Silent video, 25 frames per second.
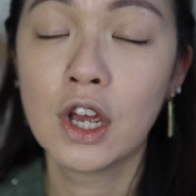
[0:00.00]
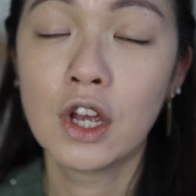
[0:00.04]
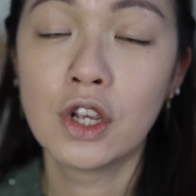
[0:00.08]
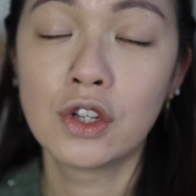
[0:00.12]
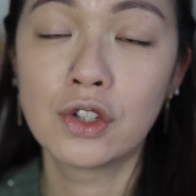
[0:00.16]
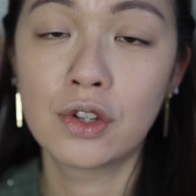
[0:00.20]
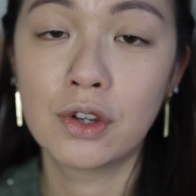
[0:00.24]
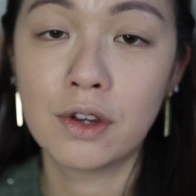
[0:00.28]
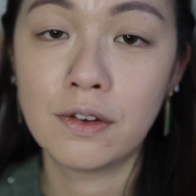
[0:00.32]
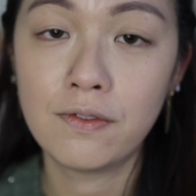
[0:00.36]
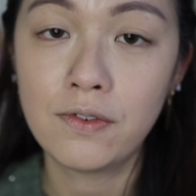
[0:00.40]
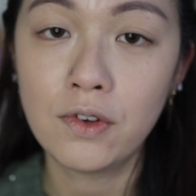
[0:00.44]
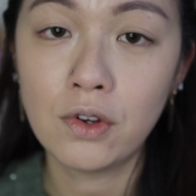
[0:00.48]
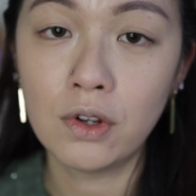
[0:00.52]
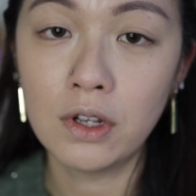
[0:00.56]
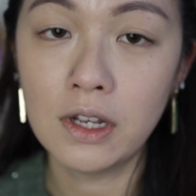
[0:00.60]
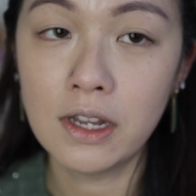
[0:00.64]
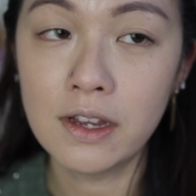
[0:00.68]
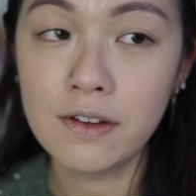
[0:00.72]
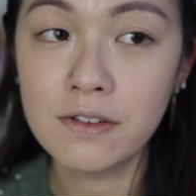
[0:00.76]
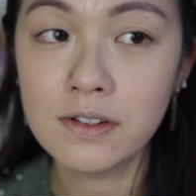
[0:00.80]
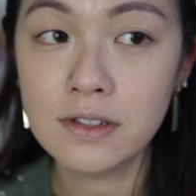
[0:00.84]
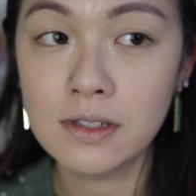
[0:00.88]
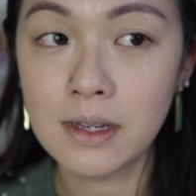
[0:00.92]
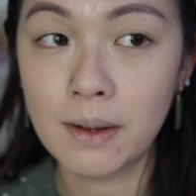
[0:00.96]
So if you
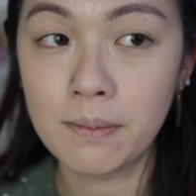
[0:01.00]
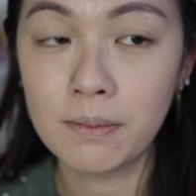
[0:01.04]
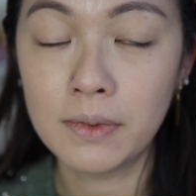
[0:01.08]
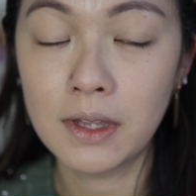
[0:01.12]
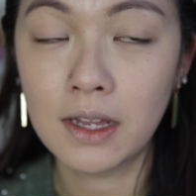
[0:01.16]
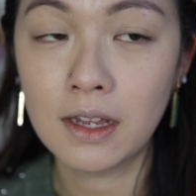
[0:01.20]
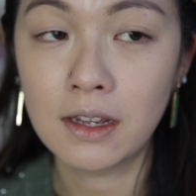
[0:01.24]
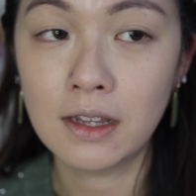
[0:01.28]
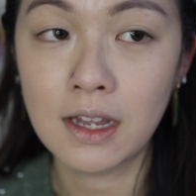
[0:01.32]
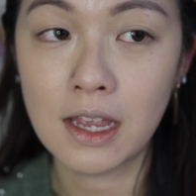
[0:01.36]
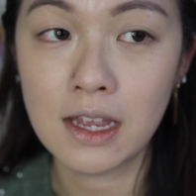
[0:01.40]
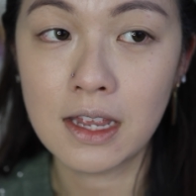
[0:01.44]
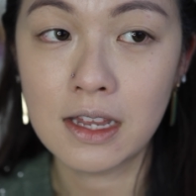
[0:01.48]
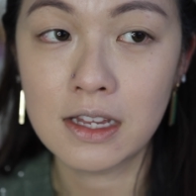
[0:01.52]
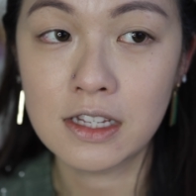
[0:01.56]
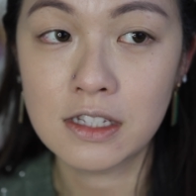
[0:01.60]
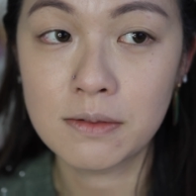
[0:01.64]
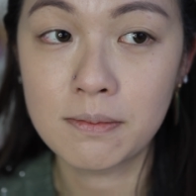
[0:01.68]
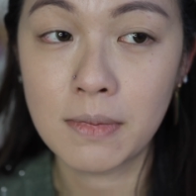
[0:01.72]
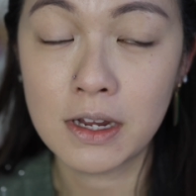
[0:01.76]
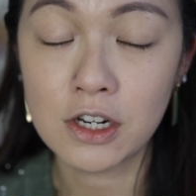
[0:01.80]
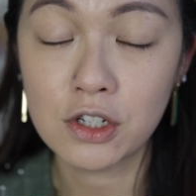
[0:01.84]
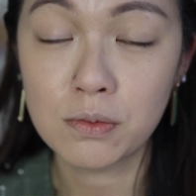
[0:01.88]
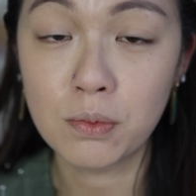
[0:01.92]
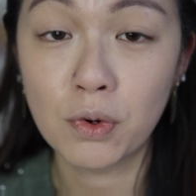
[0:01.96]
love something that is
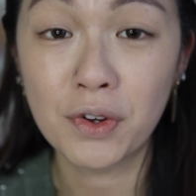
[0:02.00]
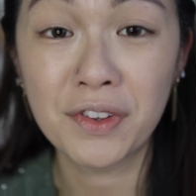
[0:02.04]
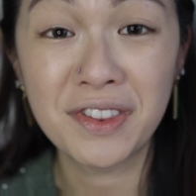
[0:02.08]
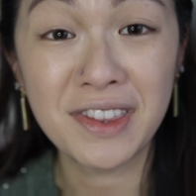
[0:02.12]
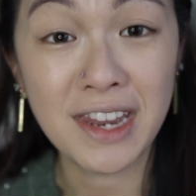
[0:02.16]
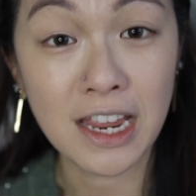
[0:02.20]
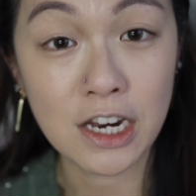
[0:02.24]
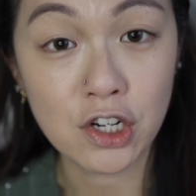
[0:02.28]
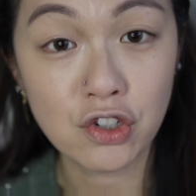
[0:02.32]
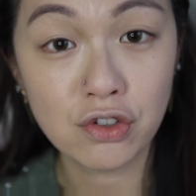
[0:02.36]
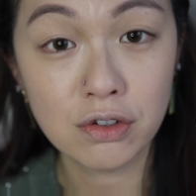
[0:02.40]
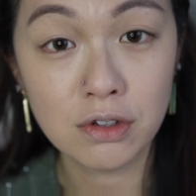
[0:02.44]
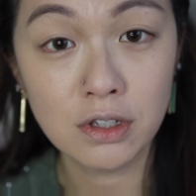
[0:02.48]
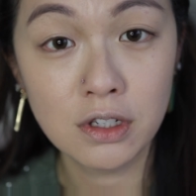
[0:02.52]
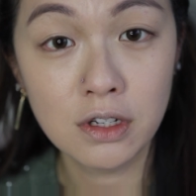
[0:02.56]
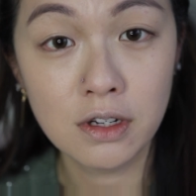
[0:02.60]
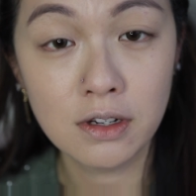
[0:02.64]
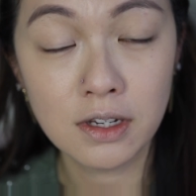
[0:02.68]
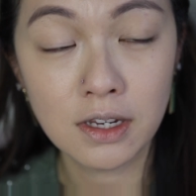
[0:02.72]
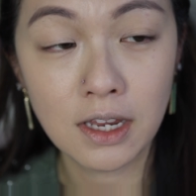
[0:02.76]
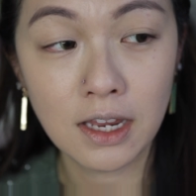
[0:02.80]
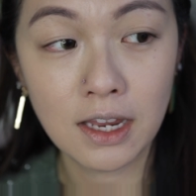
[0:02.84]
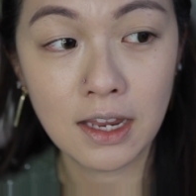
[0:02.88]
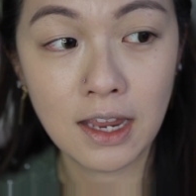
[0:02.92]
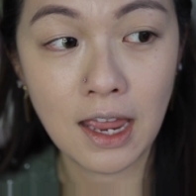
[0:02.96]
much more natural
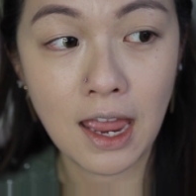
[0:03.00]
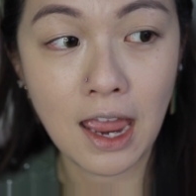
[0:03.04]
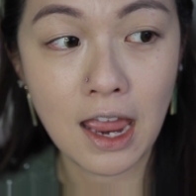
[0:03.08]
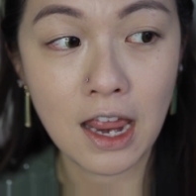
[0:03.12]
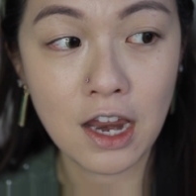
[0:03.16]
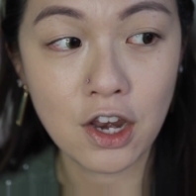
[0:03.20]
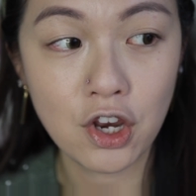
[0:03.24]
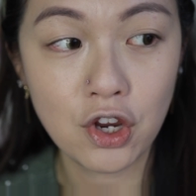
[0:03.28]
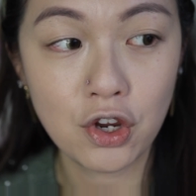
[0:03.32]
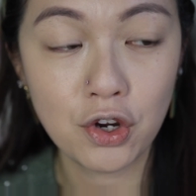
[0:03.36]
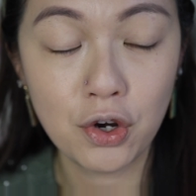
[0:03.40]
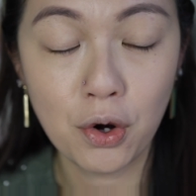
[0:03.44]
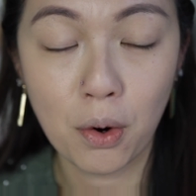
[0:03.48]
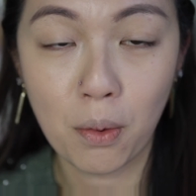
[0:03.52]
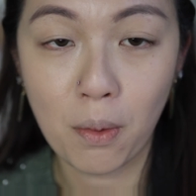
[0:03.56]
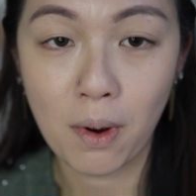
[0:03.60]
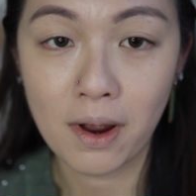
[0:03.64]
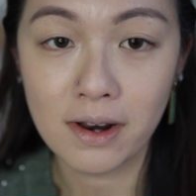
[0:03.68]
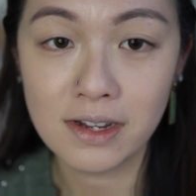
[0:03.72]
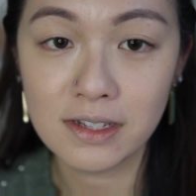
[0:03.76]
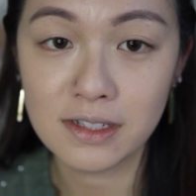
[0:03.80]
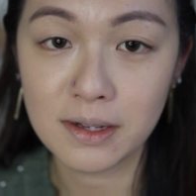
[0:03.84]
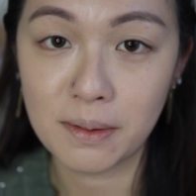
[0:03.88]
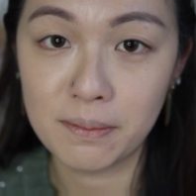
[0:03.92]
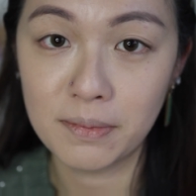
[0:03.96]
looking and you don't
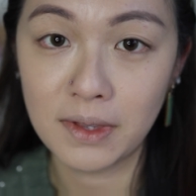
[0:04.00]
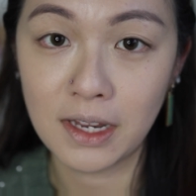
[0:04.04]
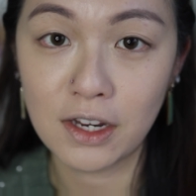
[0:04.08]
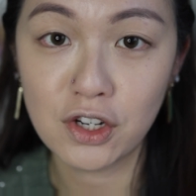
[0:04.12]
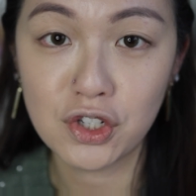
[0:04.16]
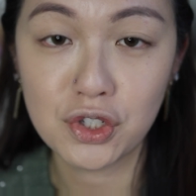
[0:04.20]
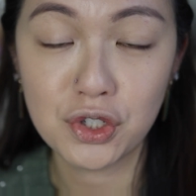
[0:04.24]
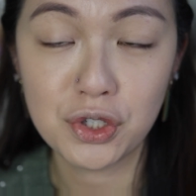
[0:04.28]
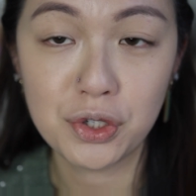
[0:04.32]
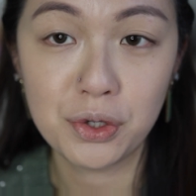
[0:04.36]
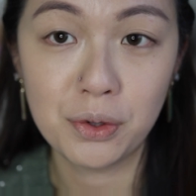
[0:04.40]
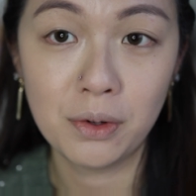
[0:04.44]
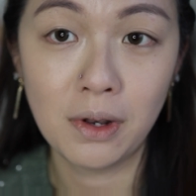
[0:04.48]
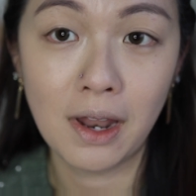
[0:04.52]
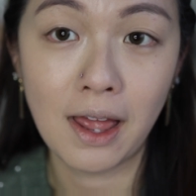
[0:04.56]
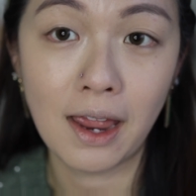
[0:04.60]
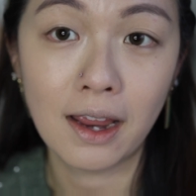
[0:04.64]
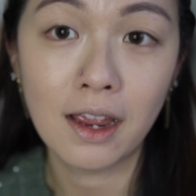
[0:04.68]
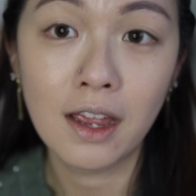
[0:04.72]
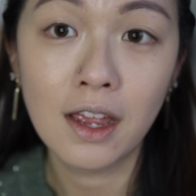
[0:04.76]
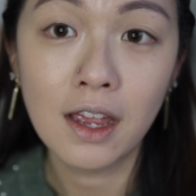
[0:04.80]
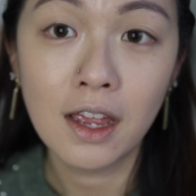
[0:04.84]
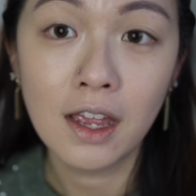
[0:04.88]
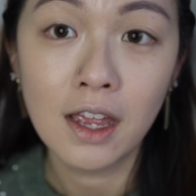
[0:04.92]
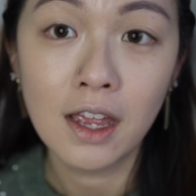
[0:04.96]
want something to like